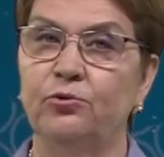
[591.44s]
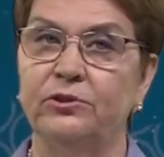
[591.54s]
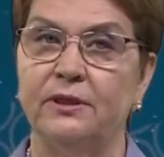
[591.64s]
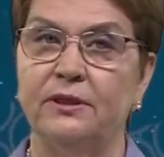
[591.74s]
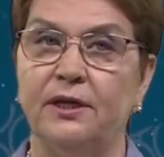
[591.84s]

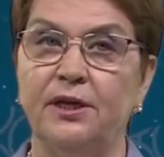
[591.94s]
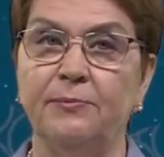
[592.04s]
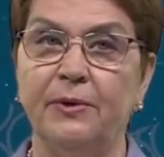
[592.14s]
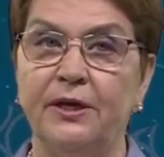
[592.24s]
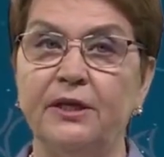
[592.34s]
the
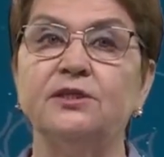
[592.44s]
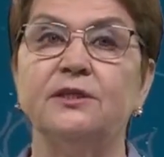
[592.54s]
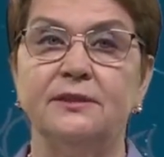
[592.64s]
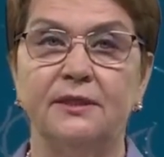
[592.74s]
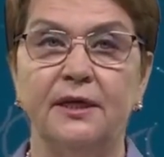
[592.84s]
executors
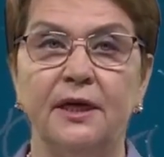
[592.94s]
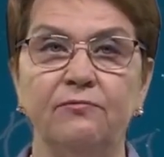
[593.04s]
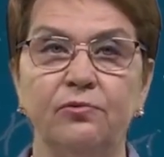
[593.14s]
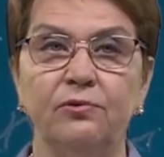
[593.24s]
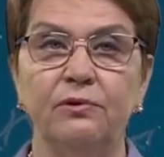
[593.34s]
have
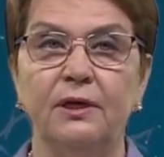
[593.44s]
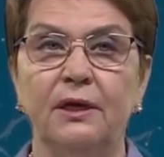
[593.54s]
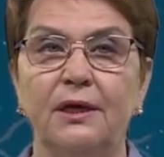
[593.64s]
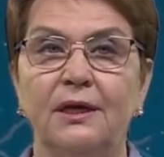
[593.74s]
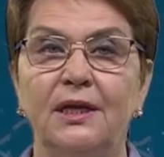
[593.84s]
either to
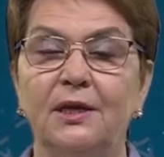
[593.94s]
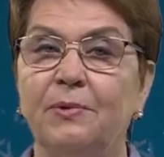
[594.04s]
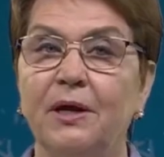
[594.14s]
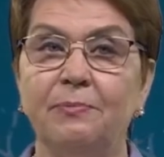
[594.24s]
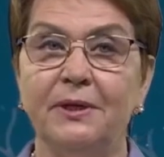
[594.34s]
resolve
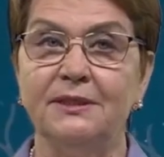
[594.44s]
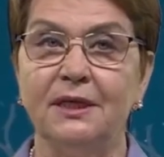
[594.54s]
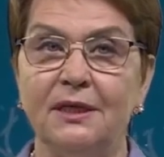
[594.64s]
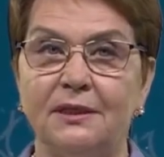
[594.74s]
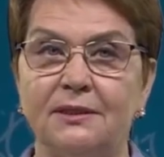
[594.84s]
the
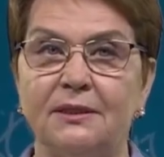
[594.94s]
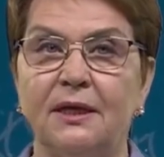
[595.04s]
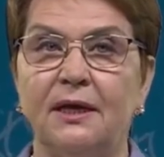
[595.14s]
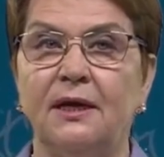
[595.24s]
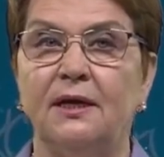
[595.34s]

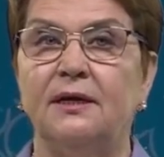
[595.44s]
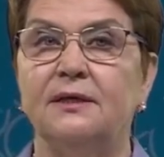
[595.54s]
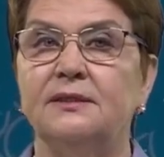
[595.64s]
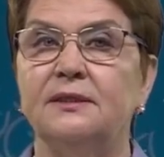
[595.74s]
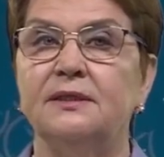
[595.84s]
application or to
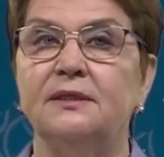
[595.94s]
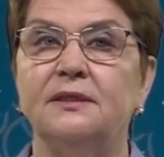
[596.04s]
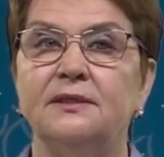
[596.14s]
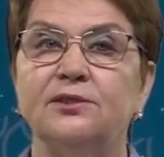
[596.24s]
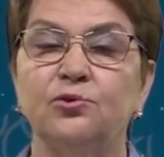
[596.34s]

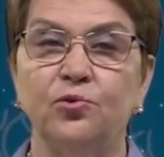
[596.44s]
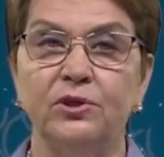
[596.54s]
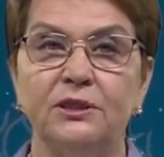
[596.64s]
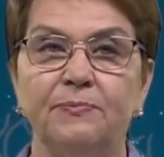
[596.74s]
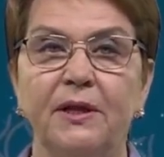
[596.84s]
define
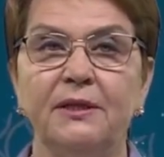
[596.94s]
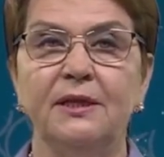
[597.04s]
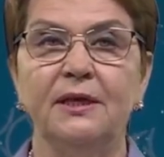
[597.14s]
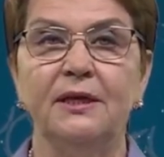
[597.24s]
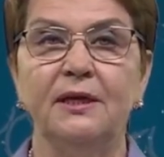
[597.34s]

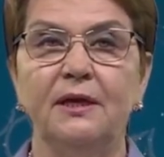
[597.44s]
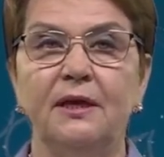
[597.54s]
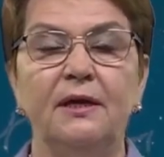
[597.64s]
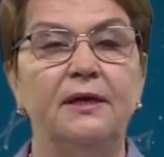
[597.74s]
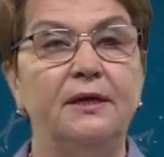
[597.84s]
the
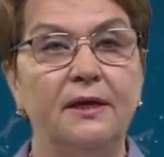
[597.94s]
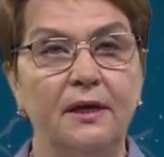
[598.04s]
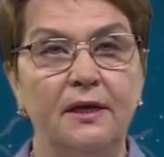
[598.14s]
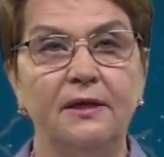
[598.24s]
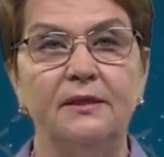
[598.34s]
terms of